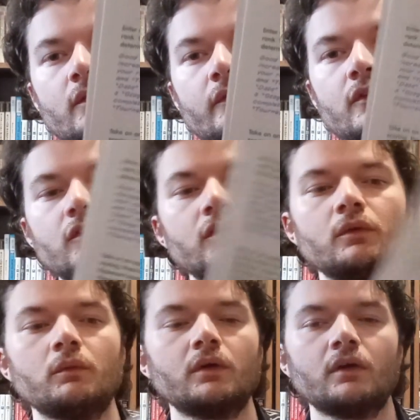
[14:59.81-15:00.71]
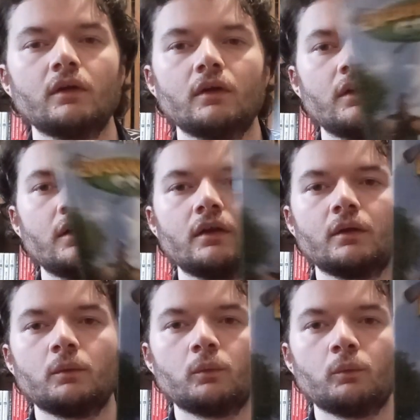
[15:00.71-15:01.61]
other two.
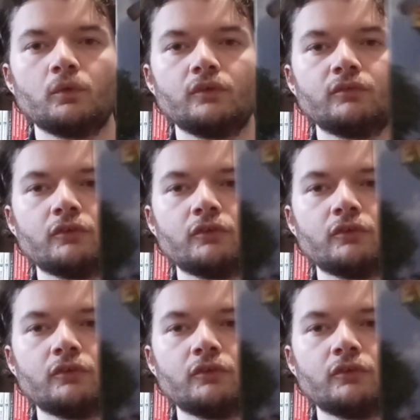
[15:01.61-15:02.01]
Wonderful